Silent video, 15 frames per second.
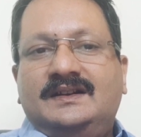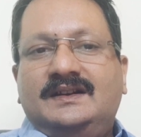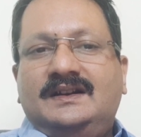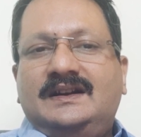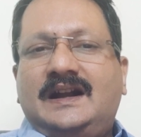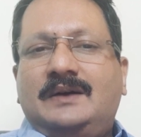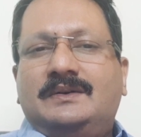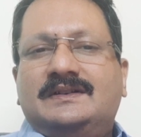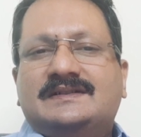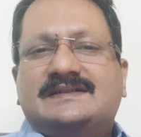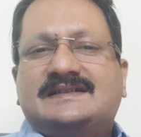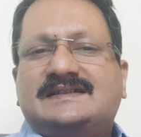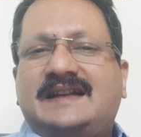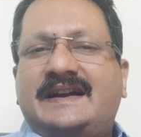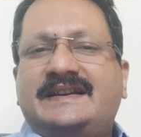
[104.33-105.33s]
Now, a
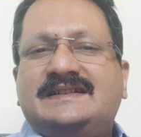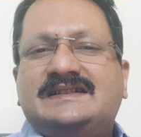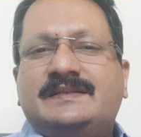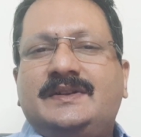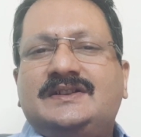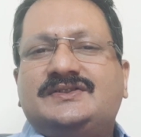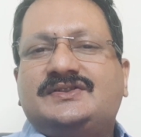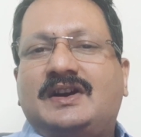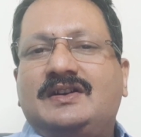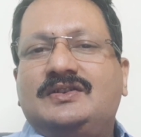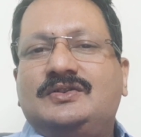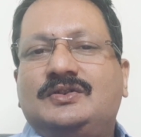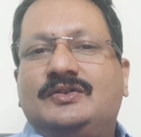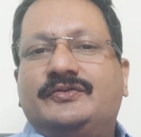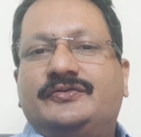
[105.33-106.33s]
sizable
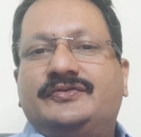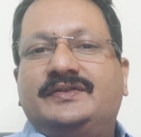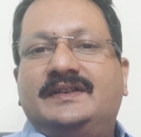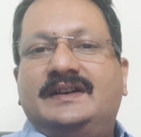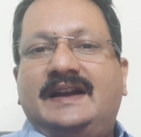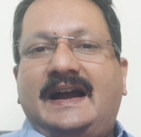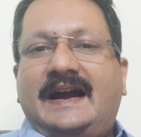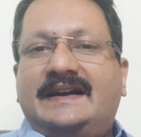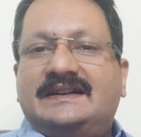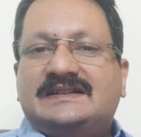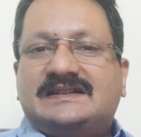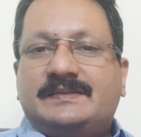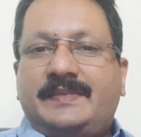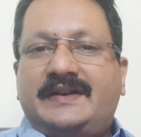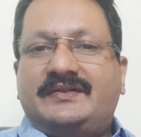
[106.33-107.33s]
chunk of
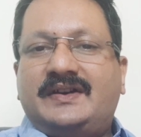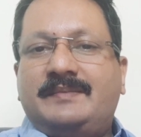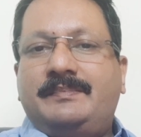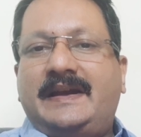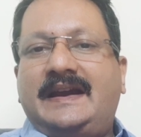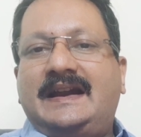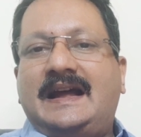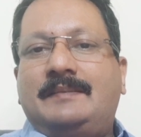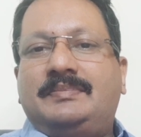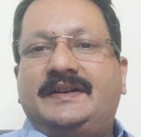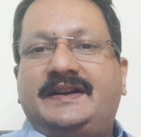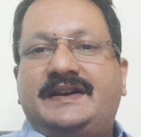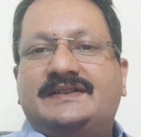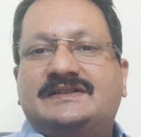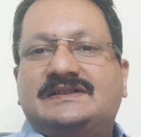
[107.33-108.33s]
anticipatory bail
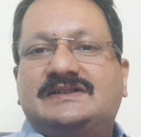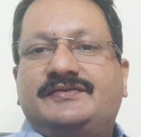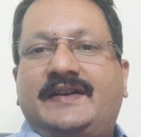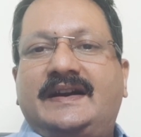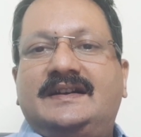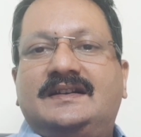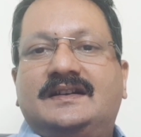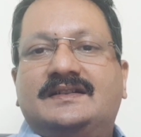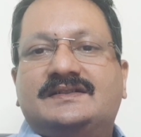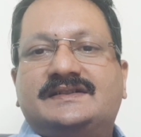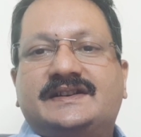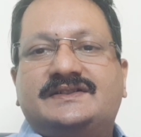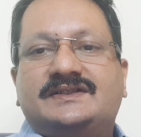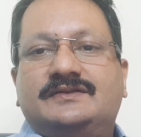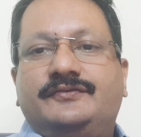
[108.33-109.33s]
applications filed under
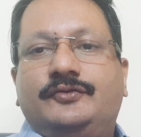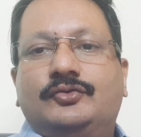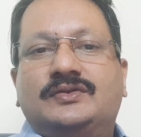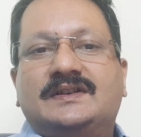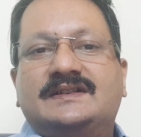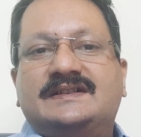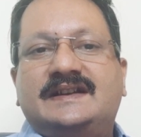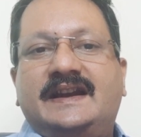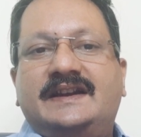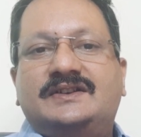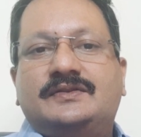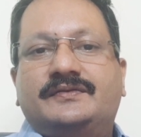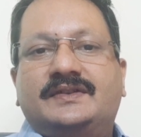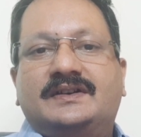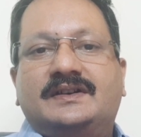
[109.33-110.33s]
section
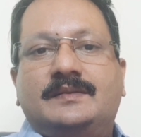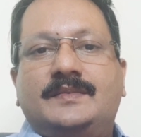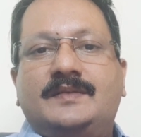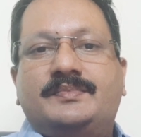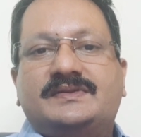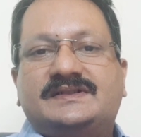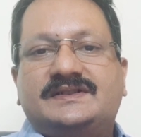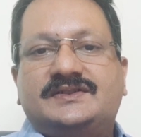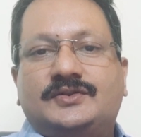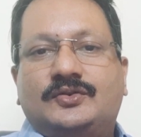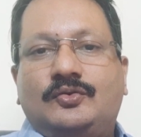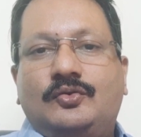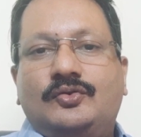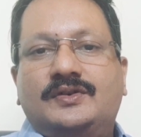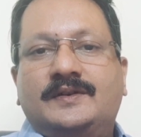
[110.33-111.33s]
438 of the Criminal Procedure
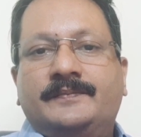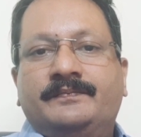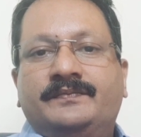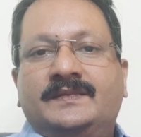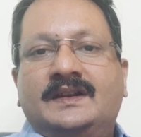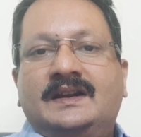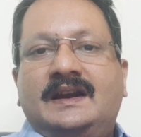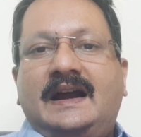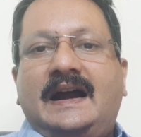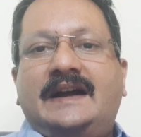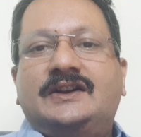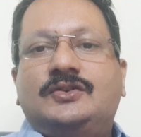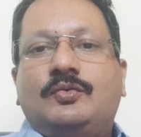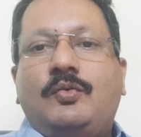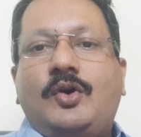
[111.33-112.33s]
Code
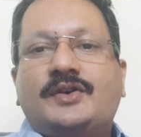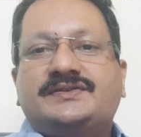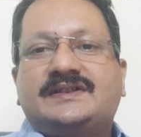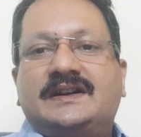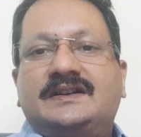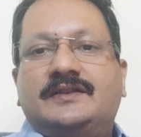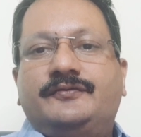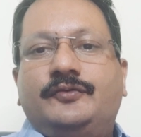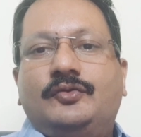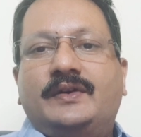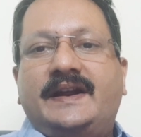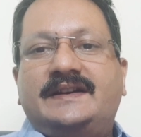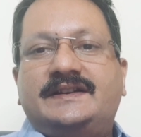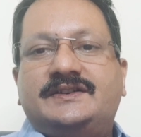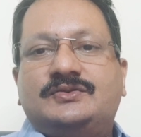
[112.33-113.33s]
and quash under
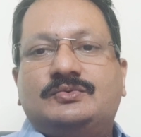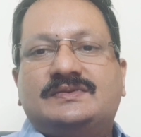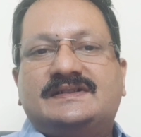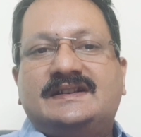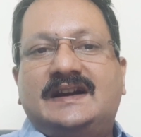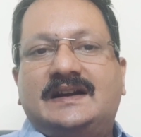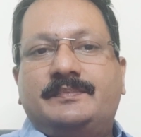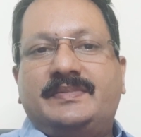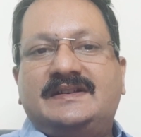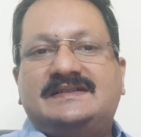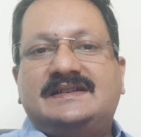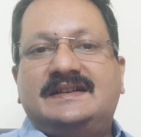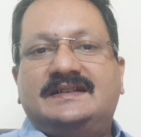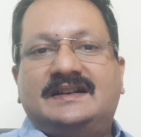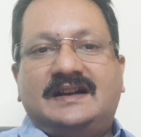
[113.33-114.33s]
482
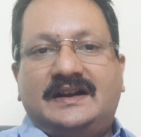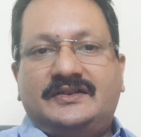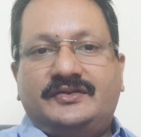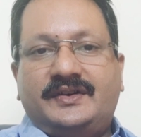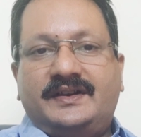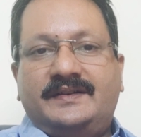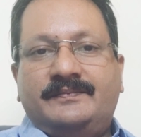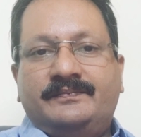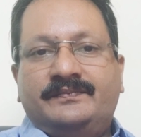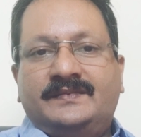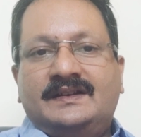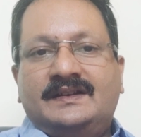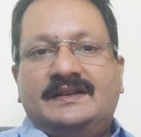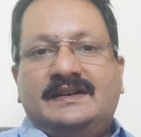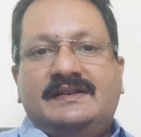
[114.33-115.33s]
CRPC in the country
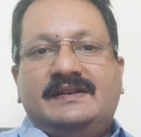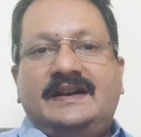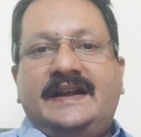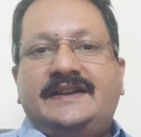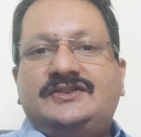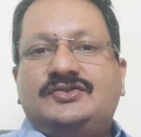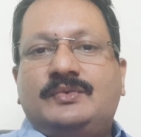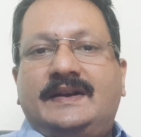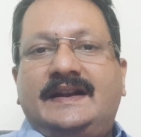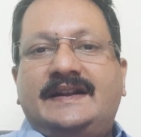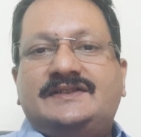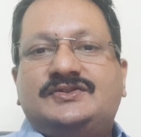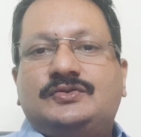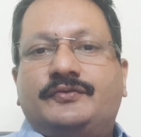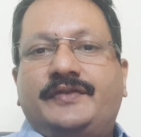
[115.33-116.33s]
relate to
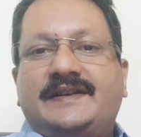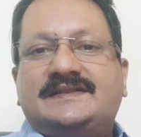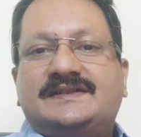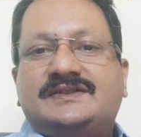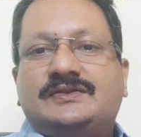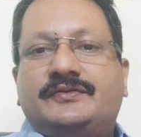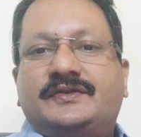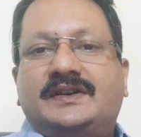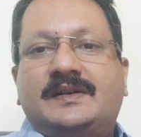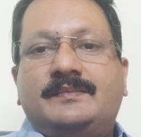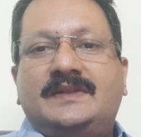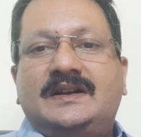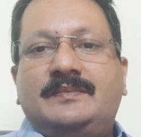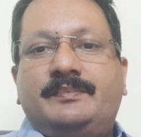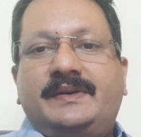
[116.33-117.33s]
alleged offences of
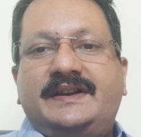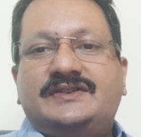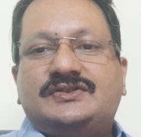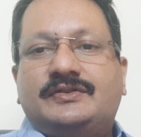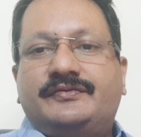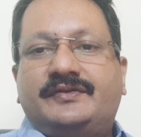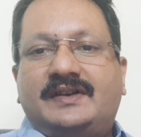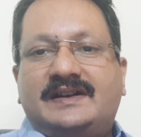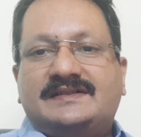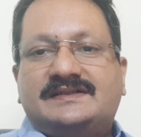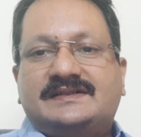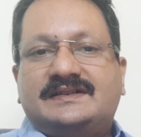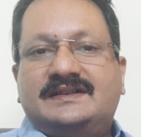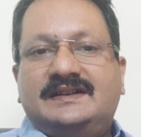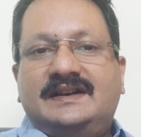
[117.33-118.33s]
criminal breach of
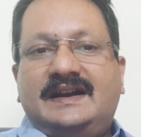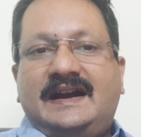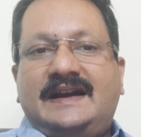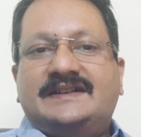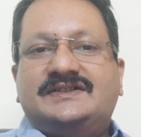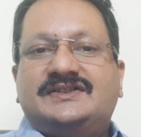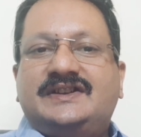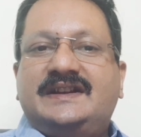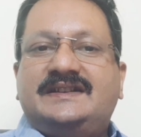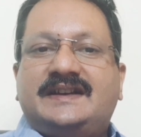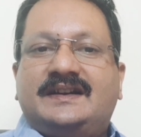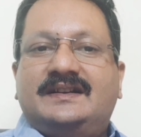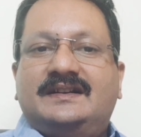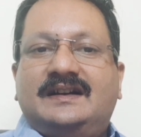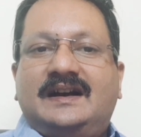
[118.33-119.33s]
trust and
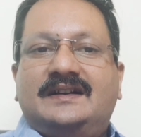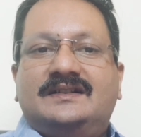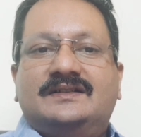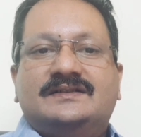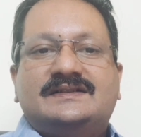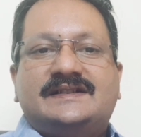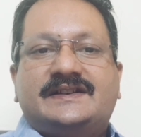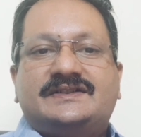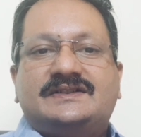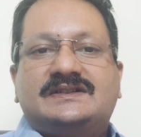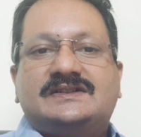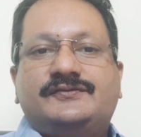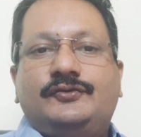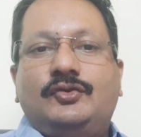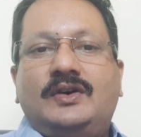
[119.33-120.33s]
cheating under
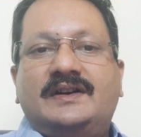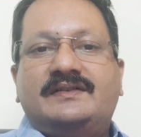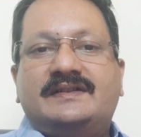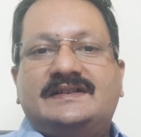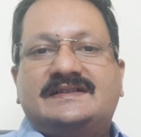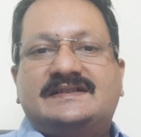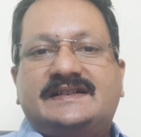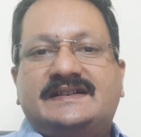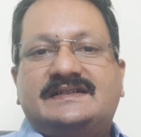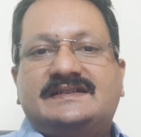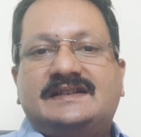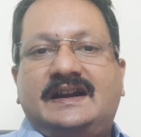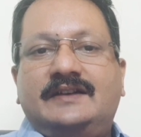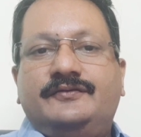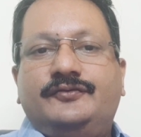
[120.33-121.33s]
sections
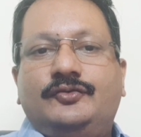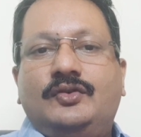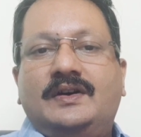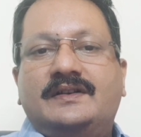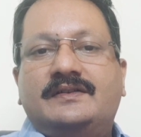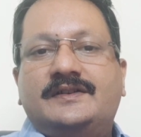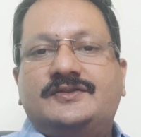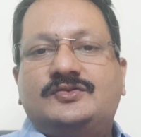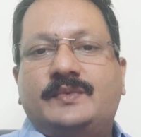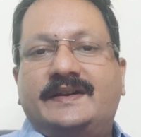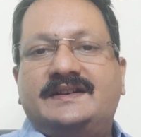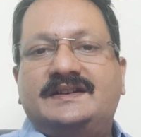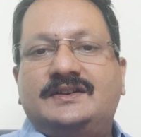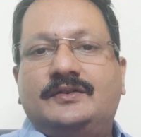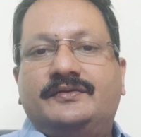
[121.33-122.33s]
406 and
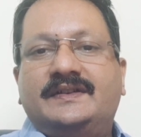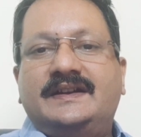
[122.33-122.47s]
420 of the